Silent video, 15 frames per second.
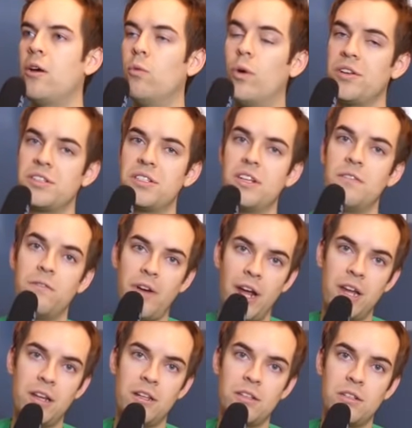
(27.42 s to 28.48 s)
I wasn't
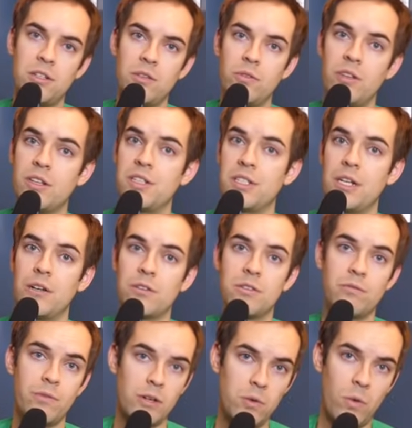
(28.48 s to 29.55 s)
invited to this
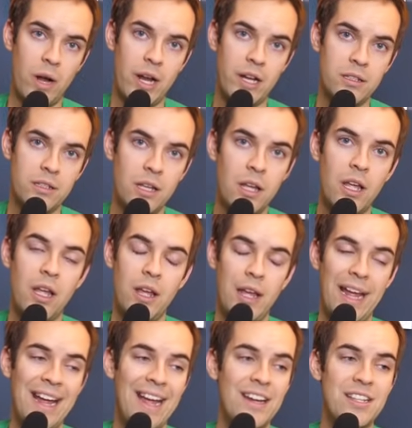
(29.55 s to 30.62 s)
year's Rewind,
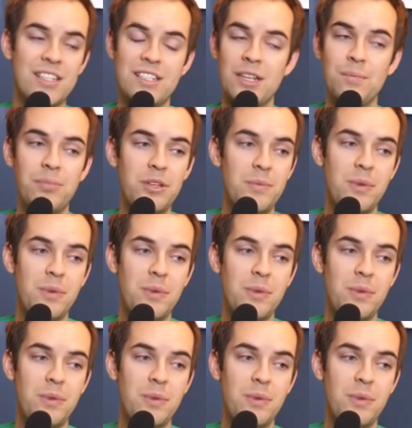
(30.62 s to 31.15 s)
and it's simply